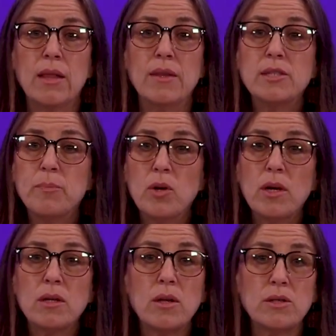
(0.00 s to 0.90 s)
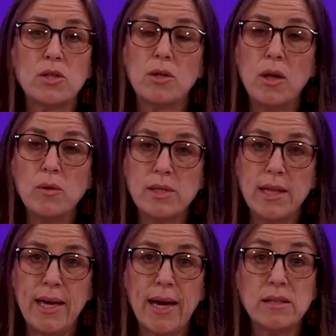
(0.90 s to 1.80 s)
This book looks
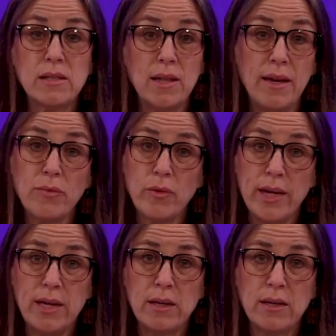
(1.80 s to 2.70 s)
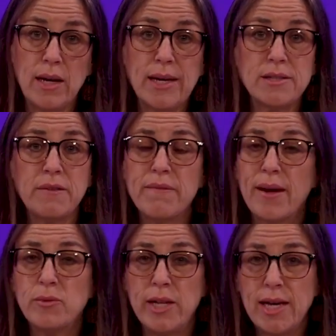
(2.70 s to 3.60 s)
closely at slavery as the
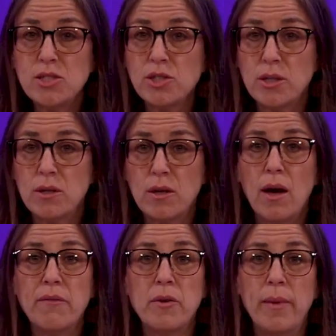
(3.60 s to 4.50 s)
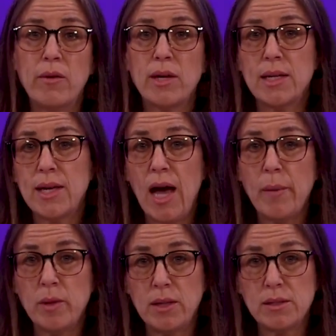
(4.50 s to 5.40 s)
foundation of American
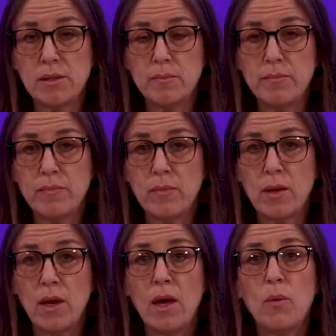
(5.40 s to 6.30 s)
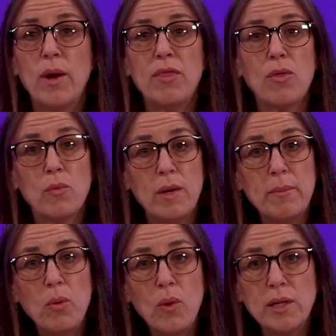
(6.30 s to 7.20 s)
capitalism, when
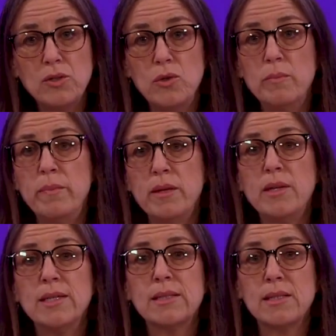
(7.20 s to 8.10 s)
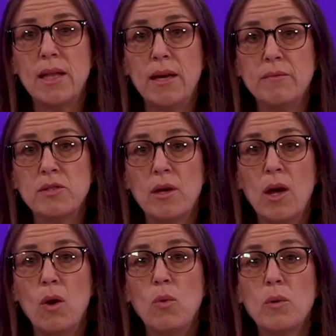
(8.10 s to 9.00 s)
3.2 million slaves
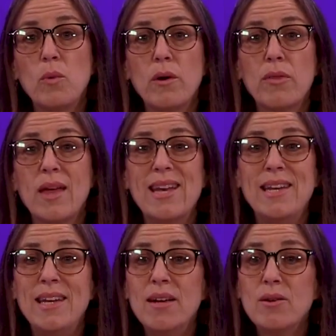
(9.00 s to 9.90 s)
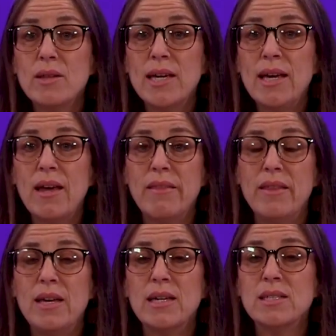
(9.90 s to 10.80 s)
were worth nearly
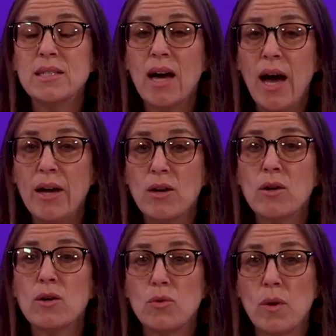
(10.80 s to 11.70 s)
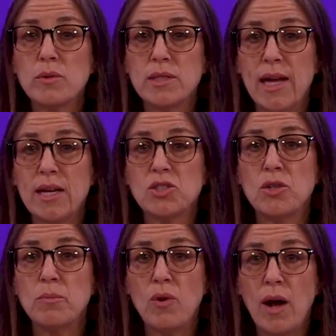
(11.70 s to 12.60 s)
the entire gross
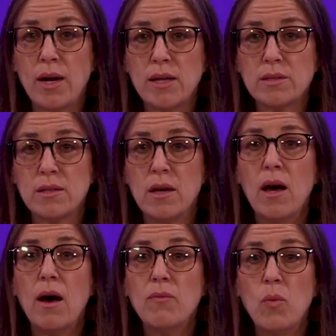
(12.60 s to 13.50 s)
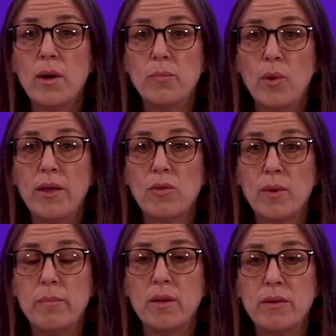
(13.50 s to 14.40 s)
national product of
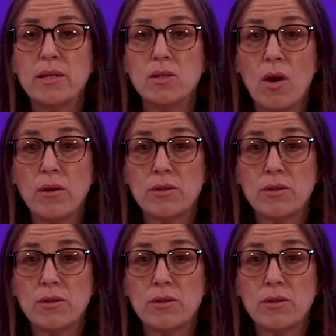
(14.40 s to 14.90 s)
$1.3 billion.